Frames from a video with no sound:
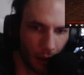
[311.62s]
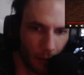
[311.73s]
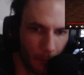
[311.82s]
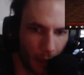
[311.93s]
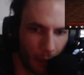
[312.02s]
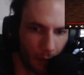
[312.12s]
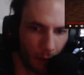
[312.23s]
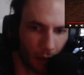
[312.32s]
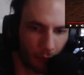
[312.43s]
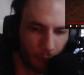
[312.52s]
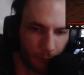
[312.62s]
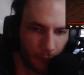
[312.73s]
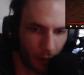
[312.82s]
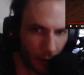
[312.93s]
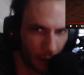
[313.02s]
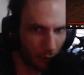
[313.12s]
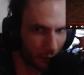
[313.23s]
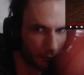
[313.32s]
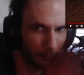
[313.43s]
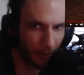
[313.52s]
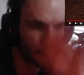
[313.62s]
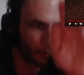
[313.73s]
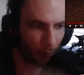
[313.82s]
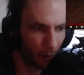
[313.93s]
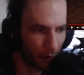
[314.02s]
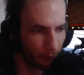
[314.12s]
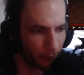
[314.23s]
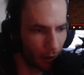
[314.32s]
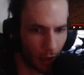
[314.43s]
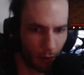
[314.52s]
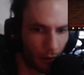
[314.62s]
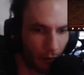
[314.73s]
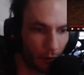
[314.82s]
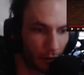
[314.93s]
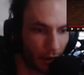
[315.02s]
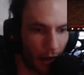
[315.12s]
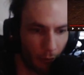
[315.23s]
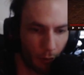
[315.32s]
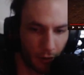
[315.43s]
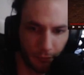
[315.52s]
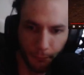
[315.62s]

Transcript: Meow, meow, meow. And he goes, meow, meow, meow. I don't even know what that was.